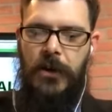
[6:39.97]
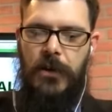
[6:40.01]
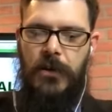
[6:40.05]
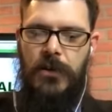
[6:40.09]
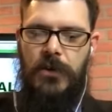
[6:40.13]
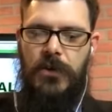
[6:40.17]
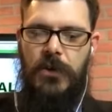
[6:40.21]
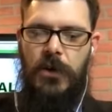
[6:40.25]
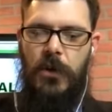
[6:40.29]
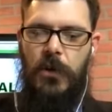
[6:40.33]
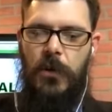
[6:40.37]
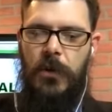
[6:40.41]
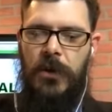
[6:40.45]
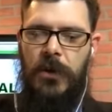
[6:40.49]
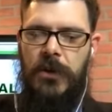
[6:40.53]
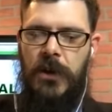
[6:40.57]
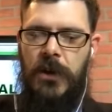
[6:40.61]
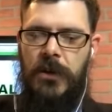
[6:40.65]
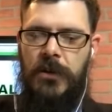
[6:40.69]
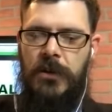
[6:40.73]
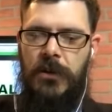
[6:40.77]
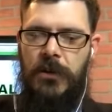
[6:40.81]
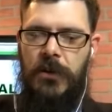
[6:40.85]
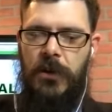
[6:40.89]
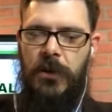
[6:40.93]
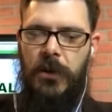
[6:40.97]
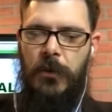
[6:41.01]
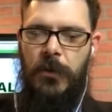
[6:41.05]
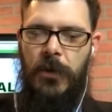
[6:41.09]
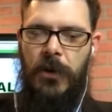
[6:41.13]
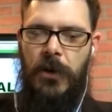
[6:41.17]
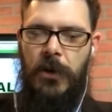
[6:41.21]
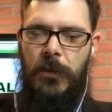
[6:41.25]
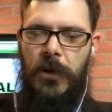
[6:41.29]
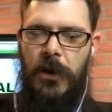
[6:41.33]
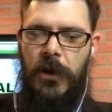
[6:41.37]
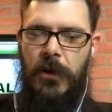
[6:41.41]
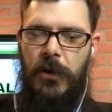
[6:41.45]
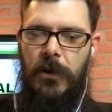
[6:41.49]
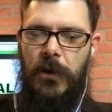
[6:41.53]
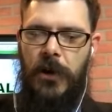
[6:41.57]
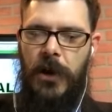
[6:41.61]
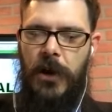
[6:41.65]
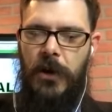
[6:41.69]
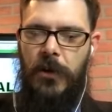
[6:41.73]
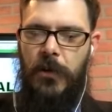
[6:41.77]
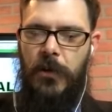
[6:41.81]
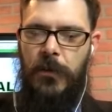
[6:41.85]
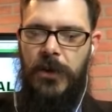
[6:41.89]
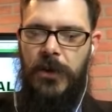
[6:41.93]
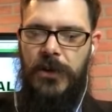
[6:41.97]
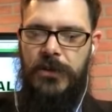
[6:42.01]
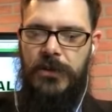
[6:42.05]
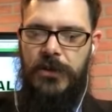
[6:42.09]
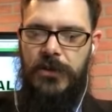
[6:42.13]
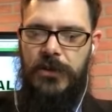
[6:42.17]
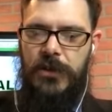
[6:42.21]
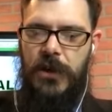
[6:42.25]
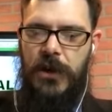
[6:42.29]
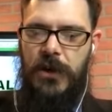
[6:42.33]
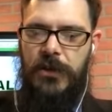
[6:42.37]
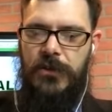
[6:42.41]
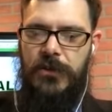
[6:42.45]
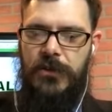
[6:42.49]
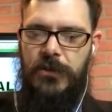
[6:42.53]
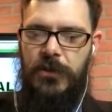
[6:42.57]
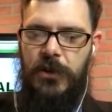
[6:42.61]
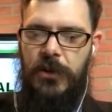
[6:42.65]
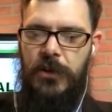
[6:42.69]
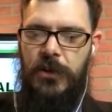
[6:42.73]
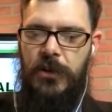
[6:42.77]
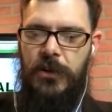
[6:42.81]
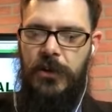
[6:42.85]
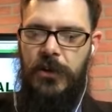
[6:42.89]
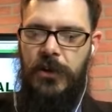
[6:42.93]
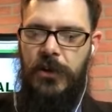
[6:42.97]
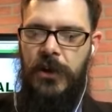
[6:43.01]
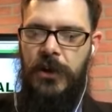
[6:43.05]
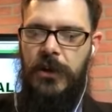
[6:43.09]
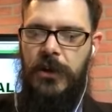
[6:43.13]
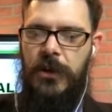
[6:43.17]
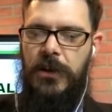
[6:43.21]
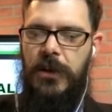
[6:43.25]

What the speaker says: So we talked a little bit about how the business got started.